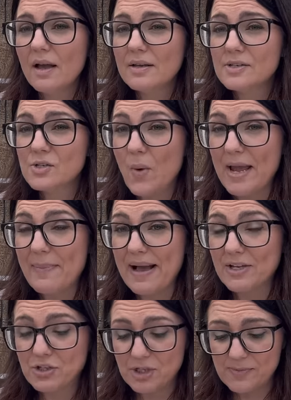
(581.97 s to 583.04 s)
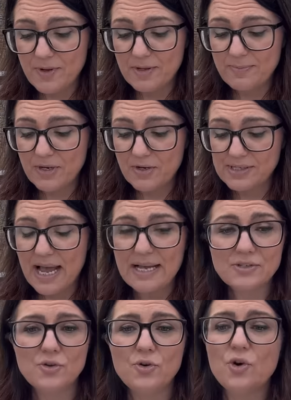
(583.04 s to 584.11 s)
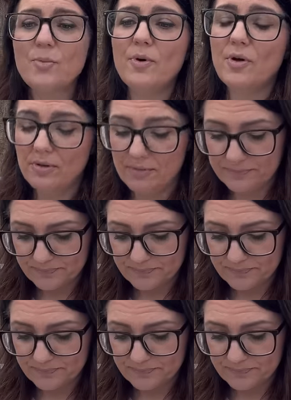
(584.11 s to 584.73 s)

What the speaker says: sway back adjustment, because as normal,